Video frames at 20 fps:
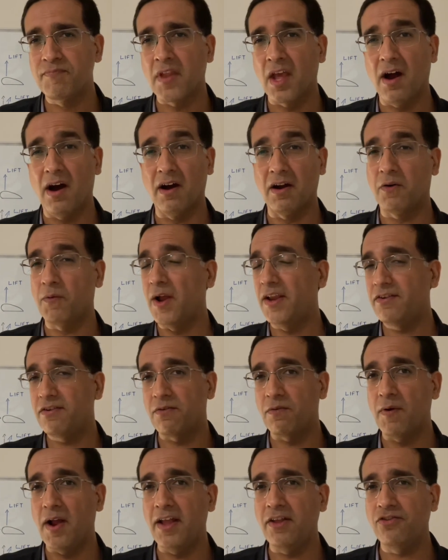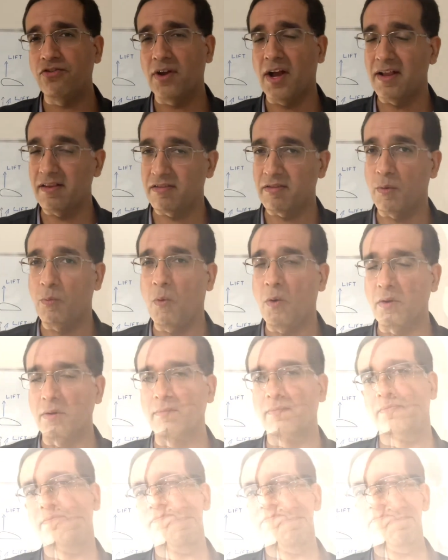a greater range, and so on.
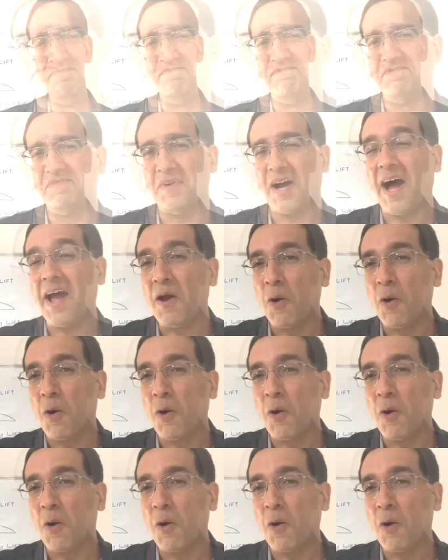I